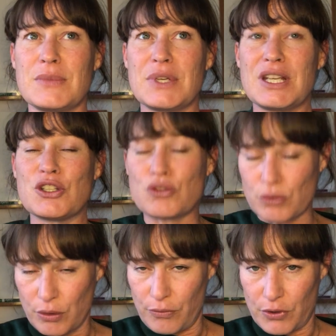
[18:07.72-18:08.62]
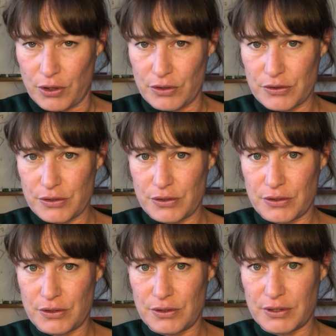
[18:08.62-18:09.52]
introvert
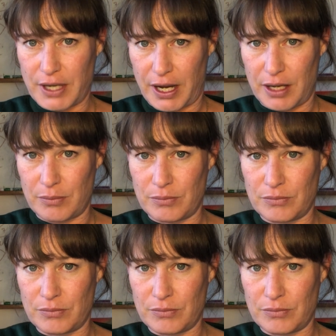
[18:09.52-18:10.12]
time,